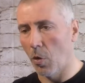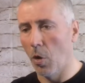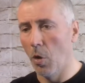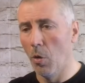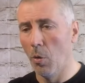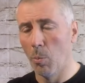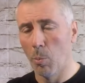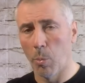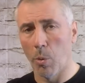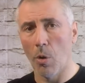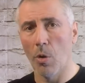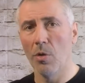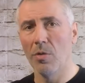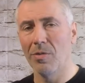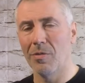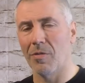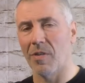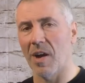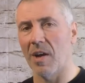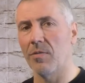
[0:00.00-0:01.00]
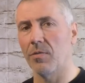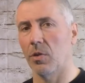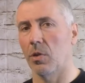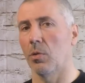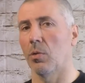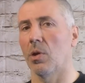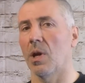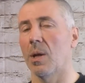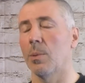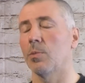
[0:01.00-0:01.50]

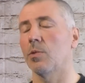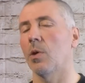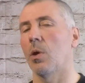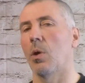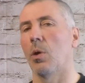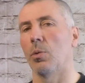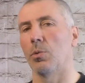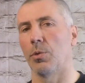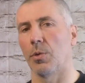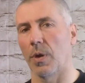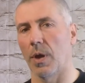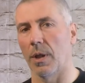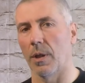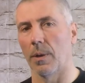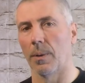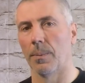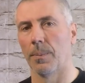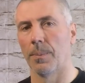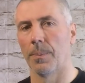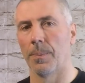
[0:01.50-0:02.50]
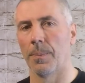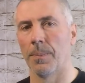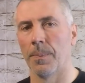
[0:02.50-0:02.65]
4.5 kilograms altogether.